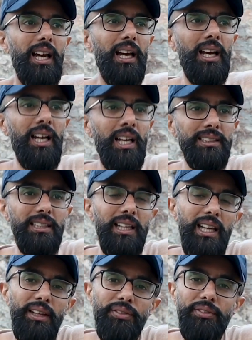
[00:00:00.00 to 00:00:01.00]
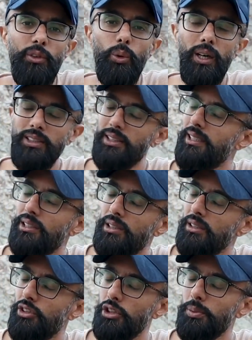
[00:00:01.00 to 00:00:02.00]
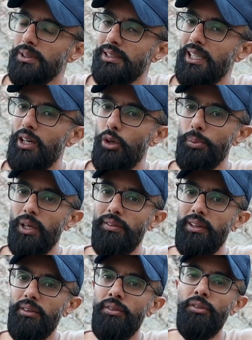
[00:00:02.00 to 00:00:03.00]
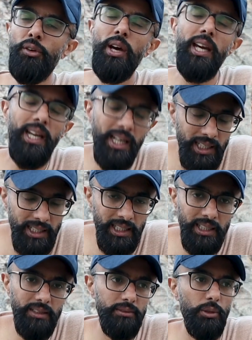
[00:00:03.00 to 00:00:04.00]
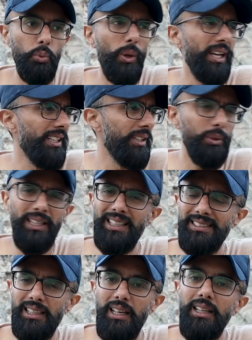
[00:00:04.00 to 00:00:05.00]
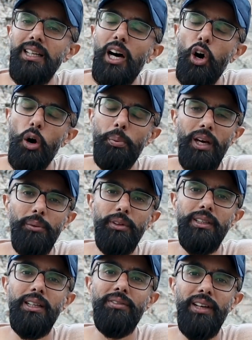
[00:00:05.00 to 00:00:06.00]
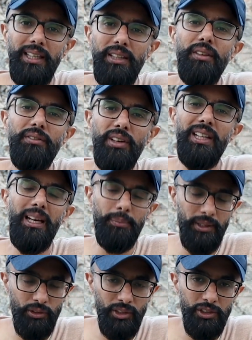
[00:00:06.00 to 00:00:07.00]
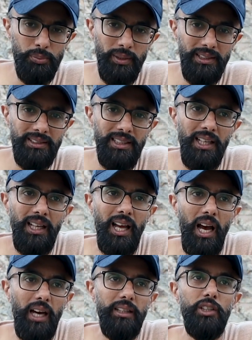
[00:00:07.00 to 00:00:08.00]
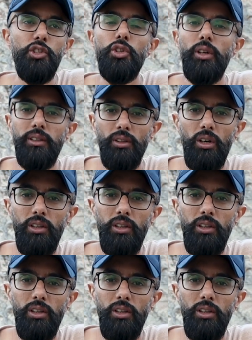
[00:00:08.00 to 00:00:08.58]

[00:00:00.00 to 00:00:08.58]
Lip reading: and if you are seeing this on Christmas Day, I hope you're having a very, what the heck is that? I hope you're having a very, very happy Christmas and enjoying the